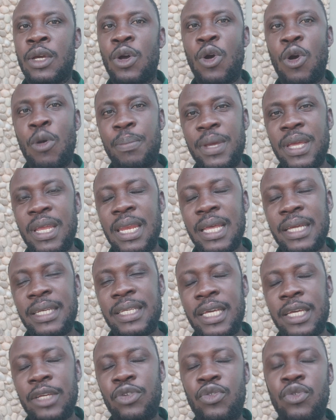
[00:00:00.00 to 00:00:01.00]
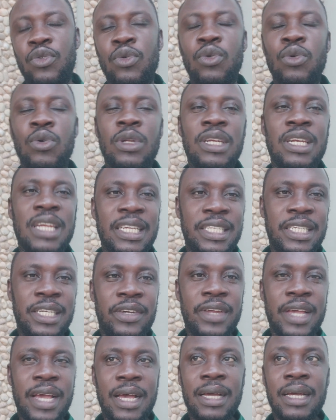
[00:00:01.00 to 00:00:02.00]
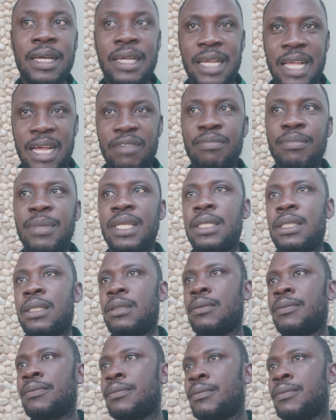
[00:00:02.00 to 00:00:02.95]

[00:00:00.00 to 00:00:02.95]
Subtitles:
Open letter to Nigeria government.